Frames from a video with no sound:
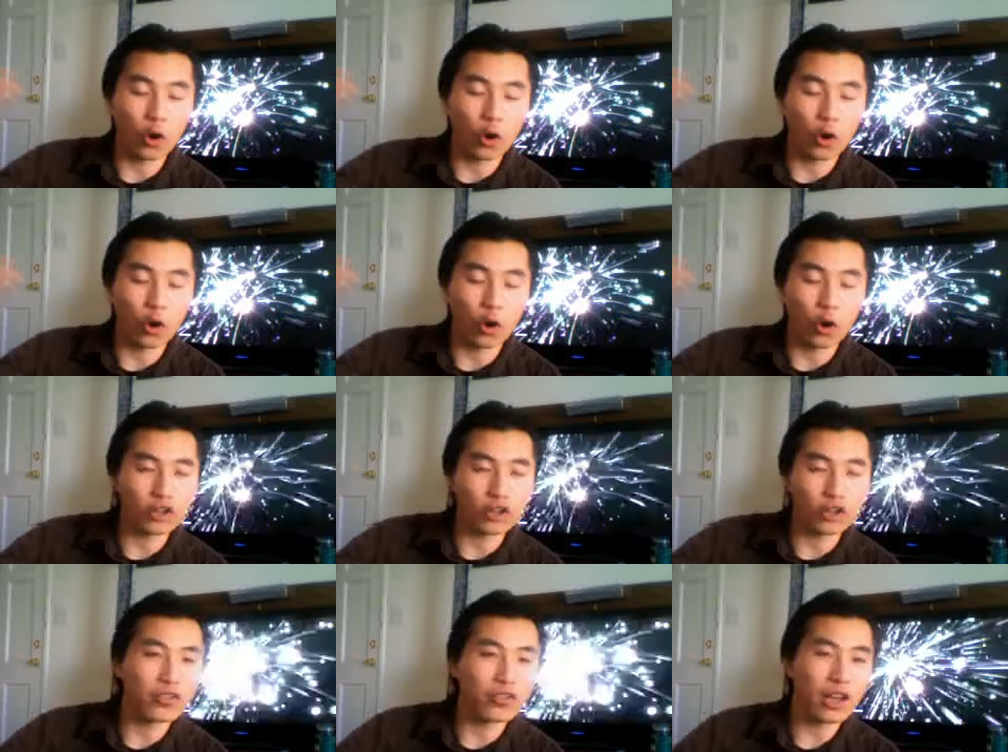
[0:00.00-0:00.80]

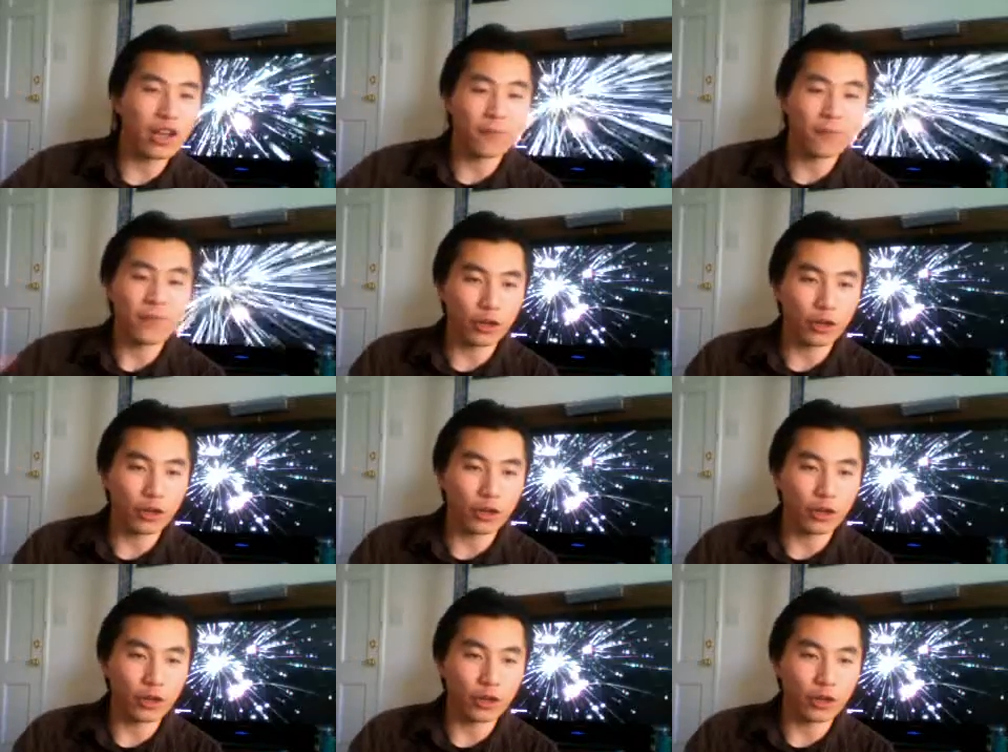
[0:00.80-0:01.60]
according to them,
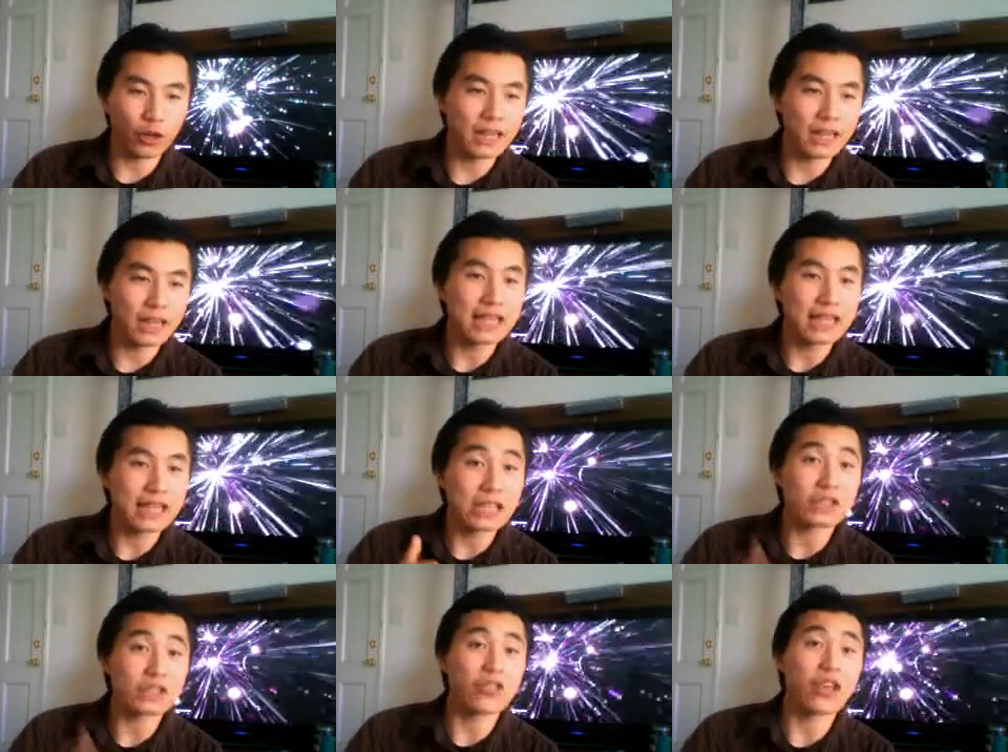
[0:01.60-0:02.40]
California
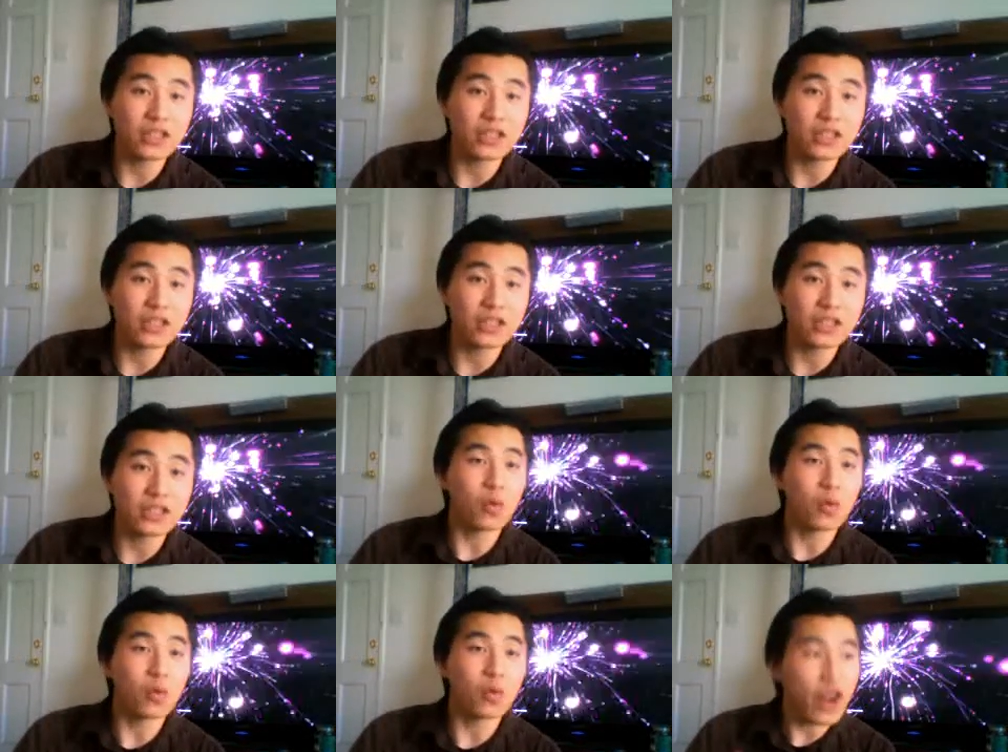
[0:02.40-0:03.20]
is their
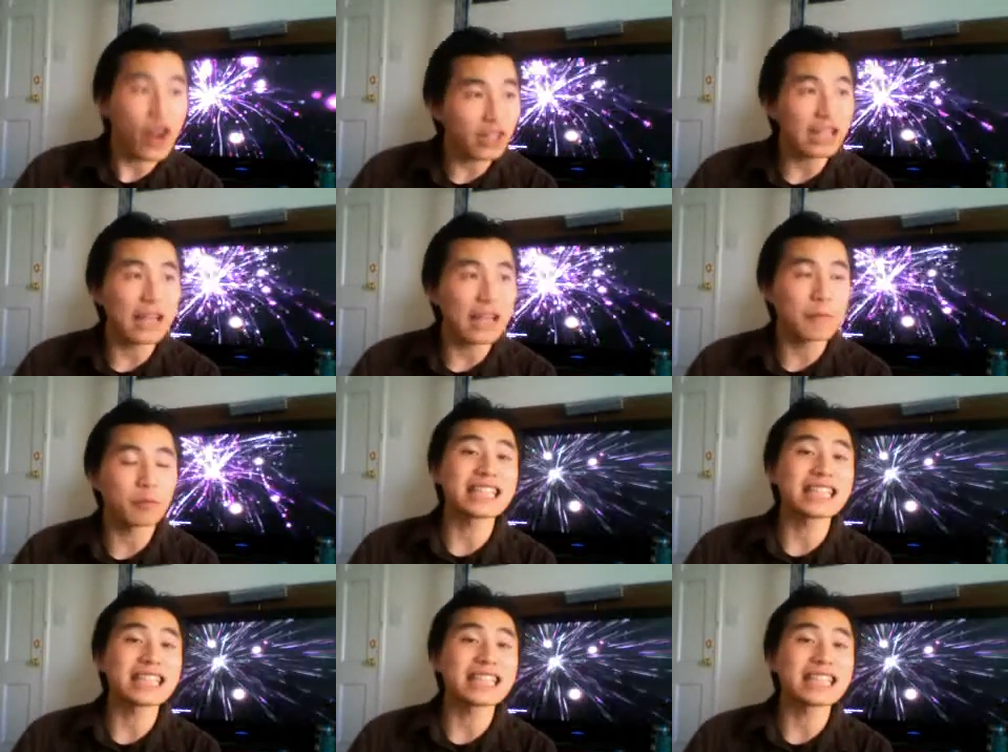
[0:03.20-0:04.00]
state, so we're gonna
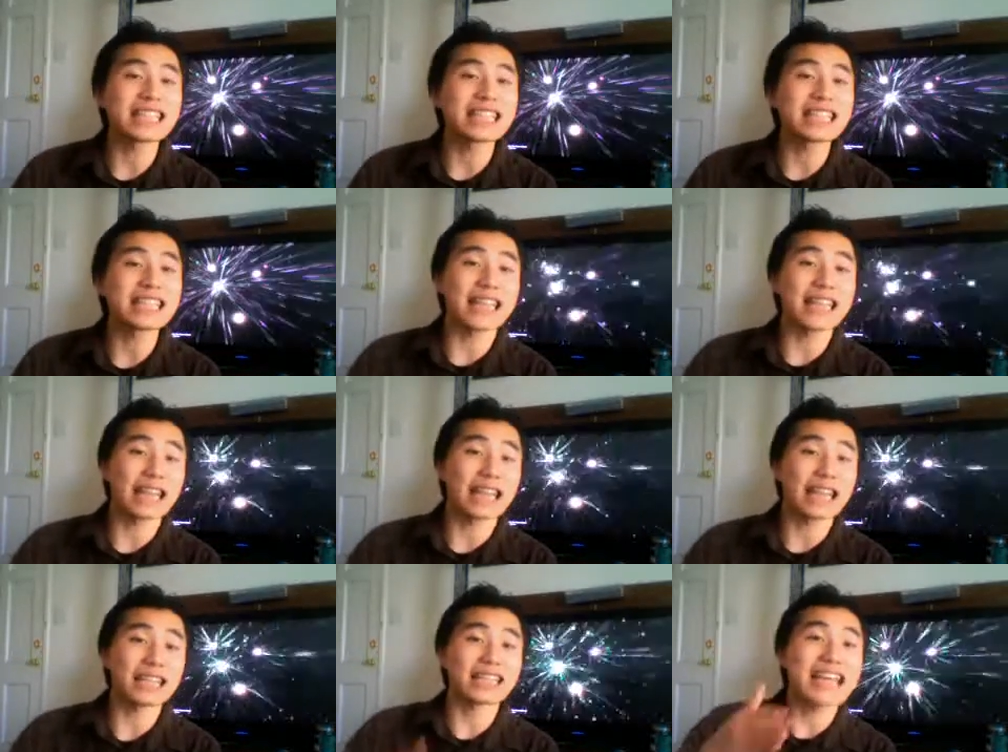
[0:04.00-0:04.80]
implement a
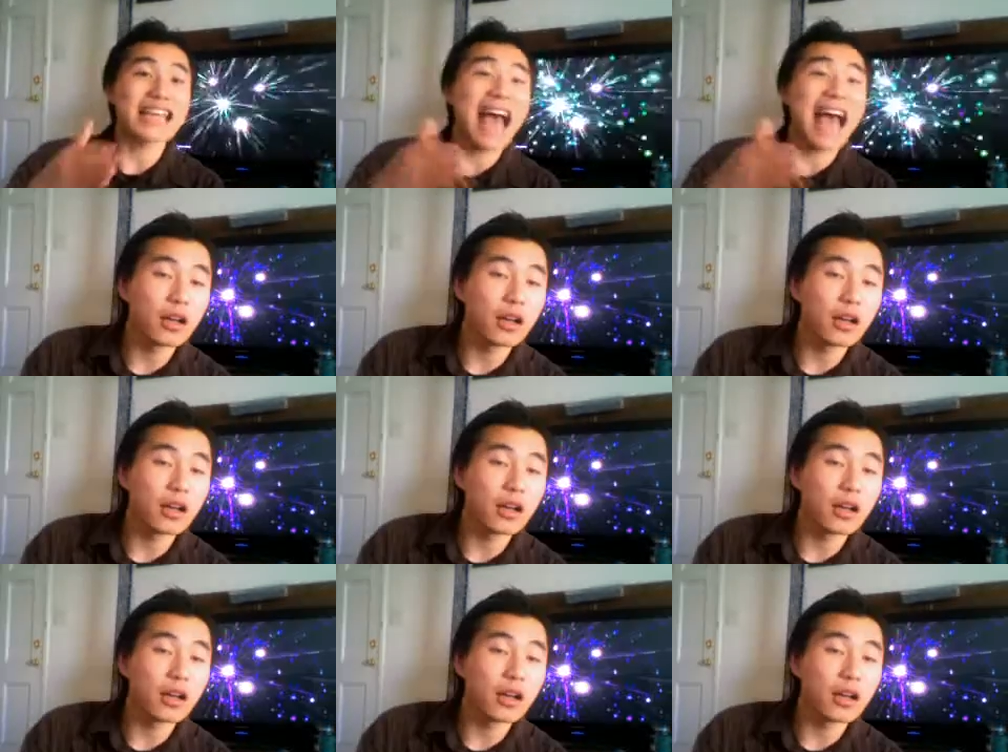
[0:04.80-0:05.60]
state
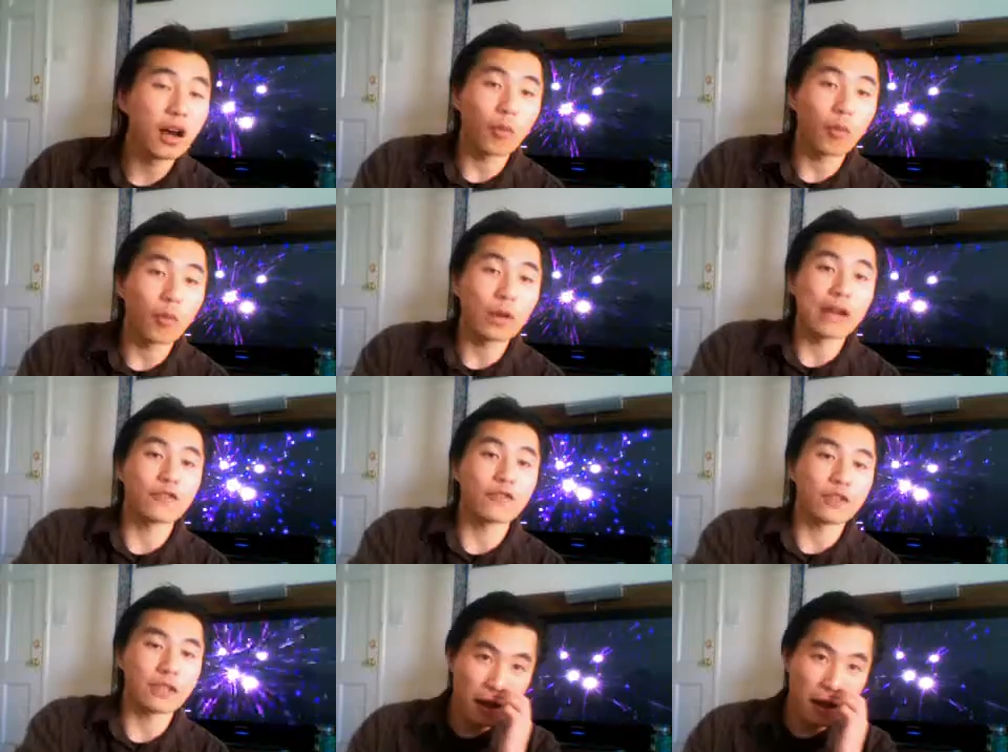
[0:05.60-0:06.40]
tax on whatever
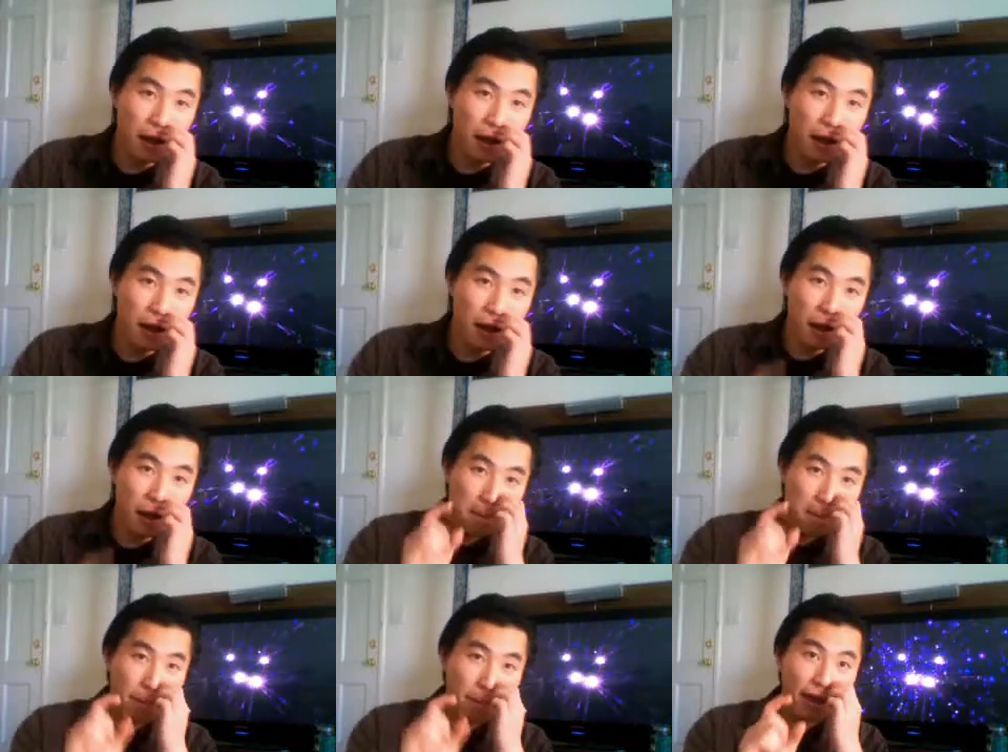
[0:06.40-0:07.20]
you're selling.
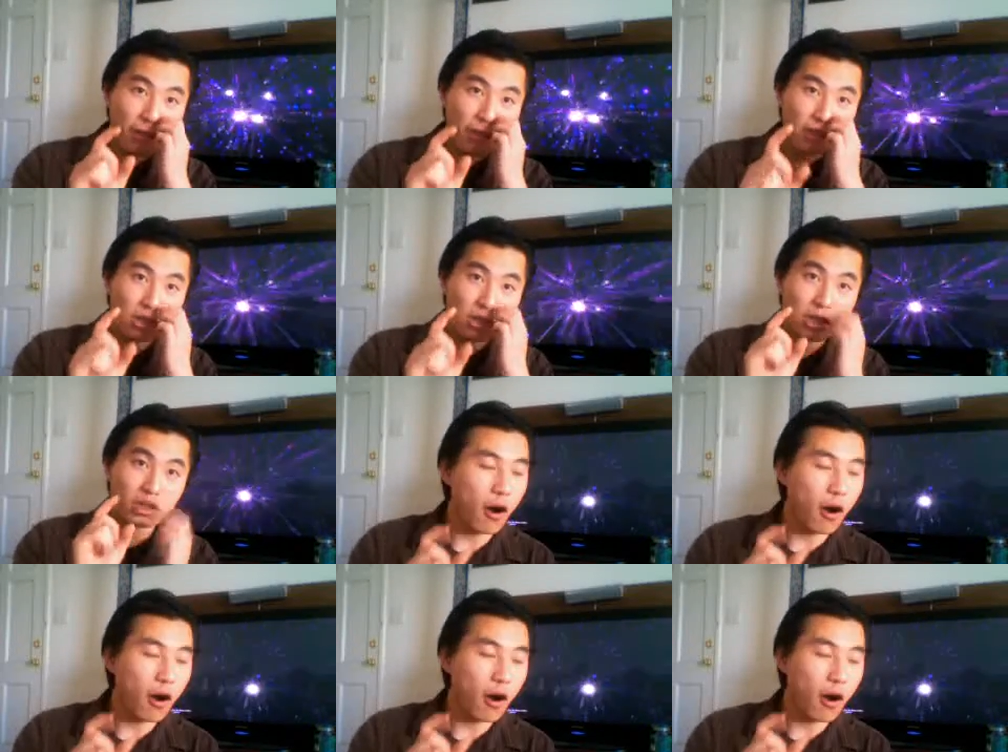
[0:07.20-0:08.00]
But there's a
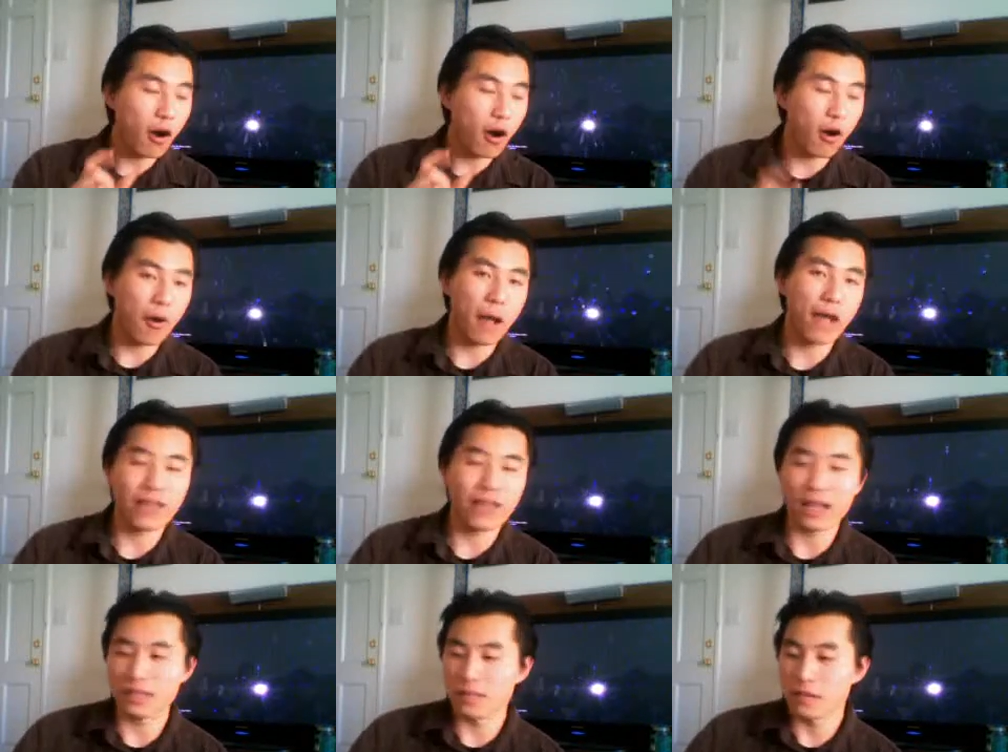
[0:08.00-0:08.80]
loophole, and
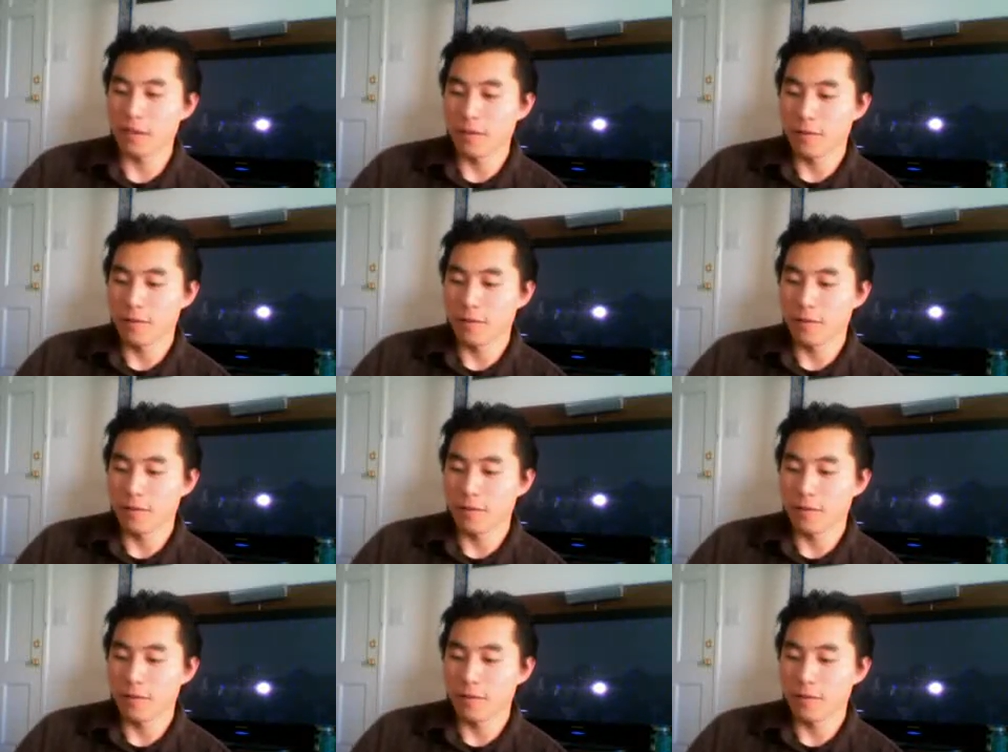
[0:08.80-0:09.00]
that's